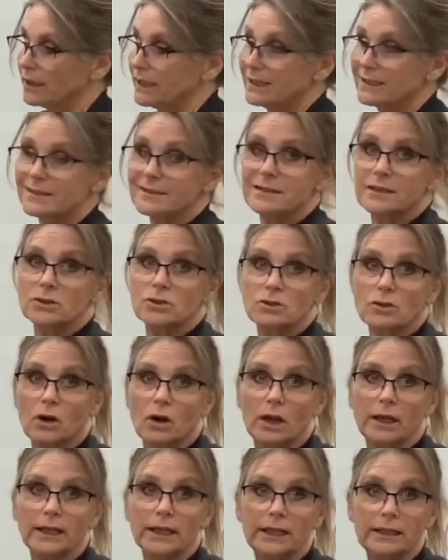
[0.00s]
is a
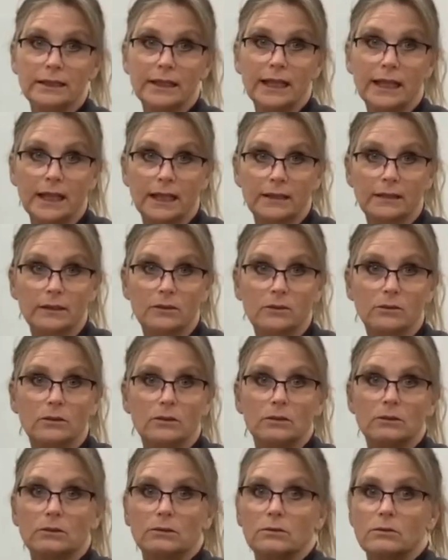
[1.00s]
drawing in the handout
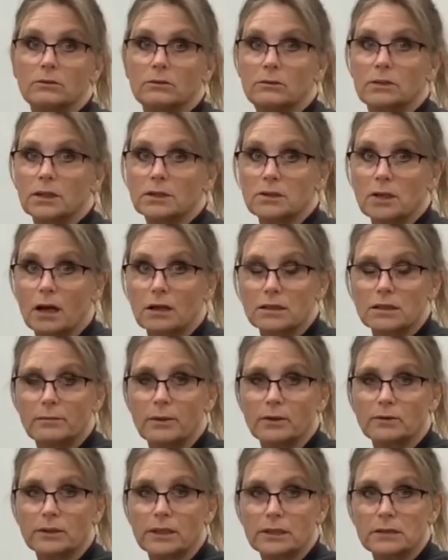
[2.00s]
that talks
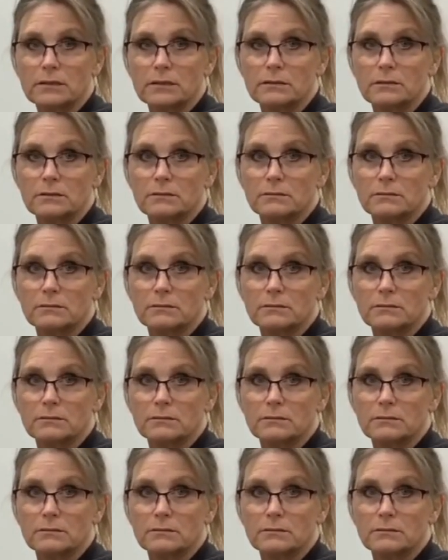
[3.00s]
about this.